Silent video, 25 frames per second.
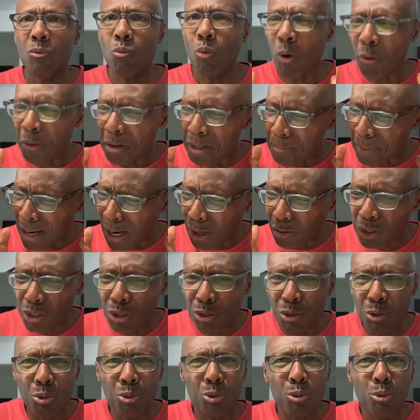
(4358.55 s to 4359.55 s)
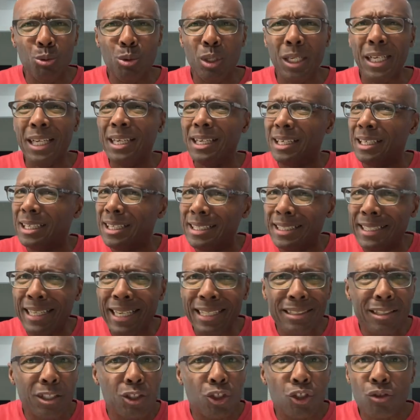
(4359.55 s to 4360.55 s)
Worry about you.
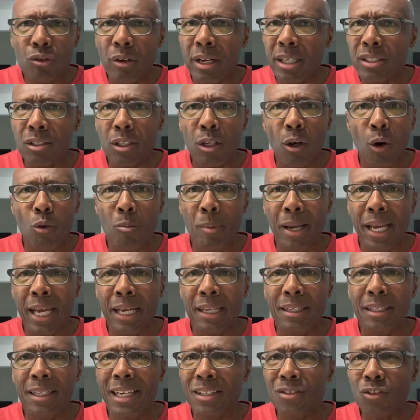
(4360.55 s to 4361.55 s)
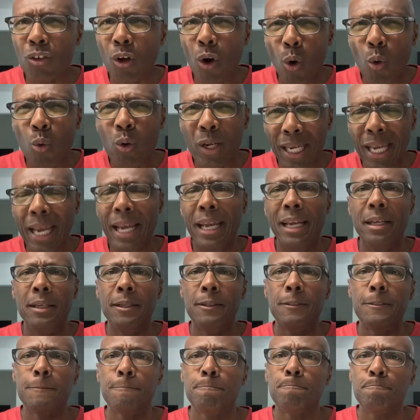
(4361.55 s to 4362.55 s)
Let the stress go, man. It's okay.
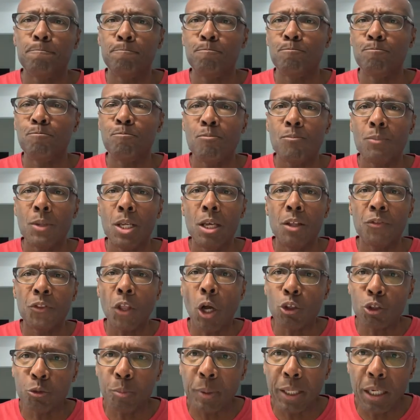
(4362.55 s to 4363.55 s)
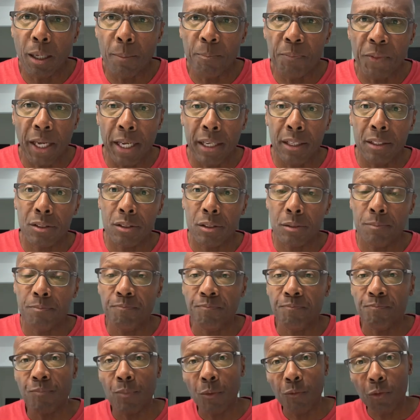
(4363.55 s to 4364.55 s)
Thoughts become things.
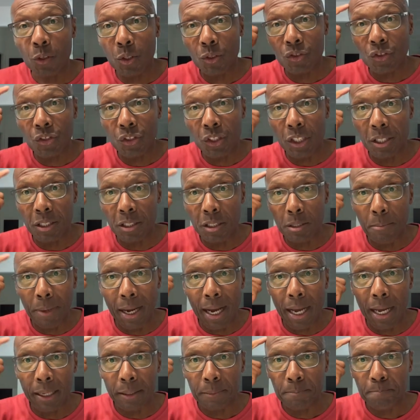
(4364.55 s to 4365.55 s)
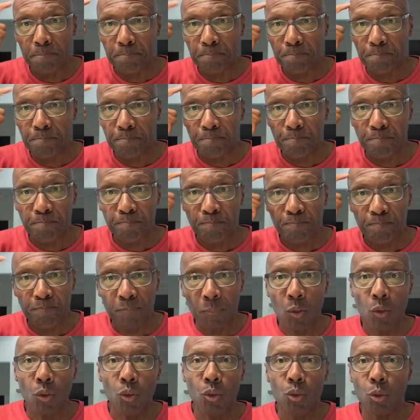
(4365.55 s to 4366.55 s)
If you can see it in your mind,
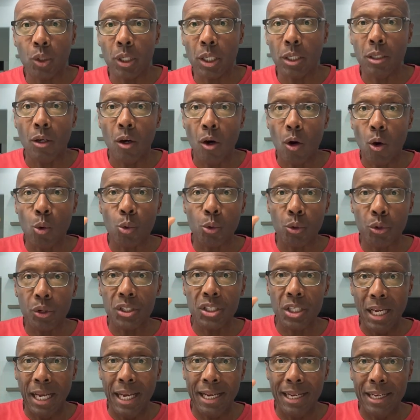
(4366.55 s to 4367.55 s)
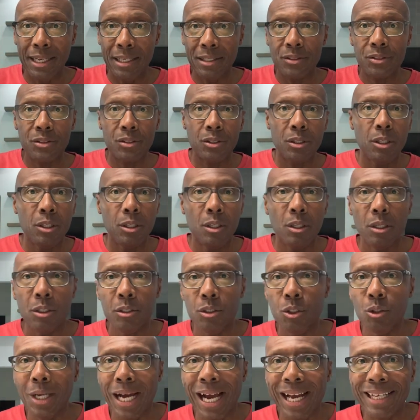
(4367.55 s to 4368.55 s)
you can hold it in your hands.
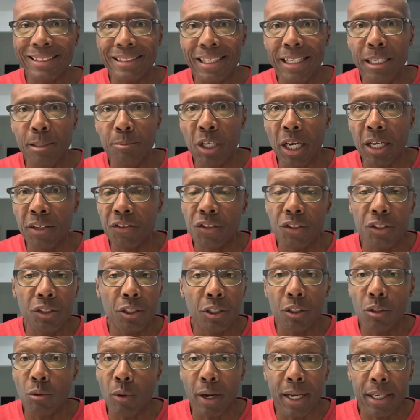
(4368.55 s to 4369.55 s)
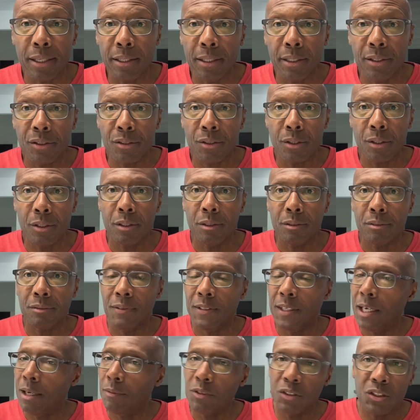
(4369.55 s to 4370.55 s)
You guys keep chasing your greatness.
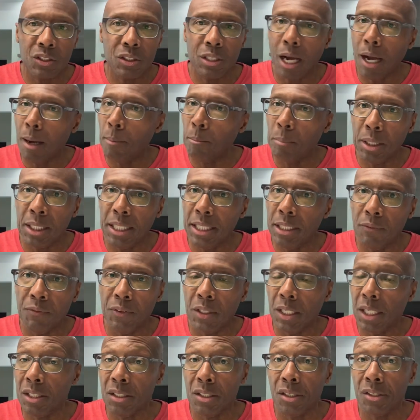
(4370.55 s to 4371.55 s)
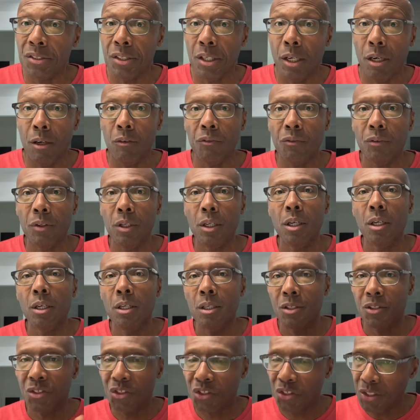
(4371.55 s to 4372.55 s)
Never stop believing in yourself.
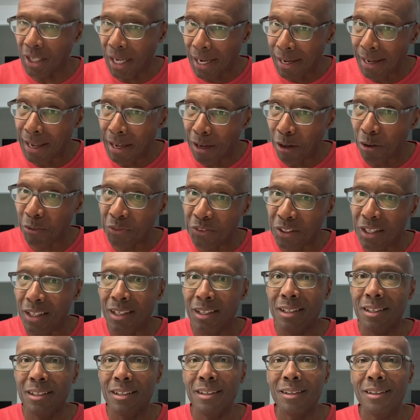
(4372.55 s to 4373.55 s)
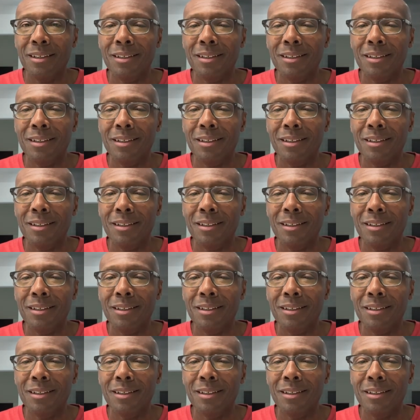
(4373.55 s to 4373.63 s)
Stay healthy.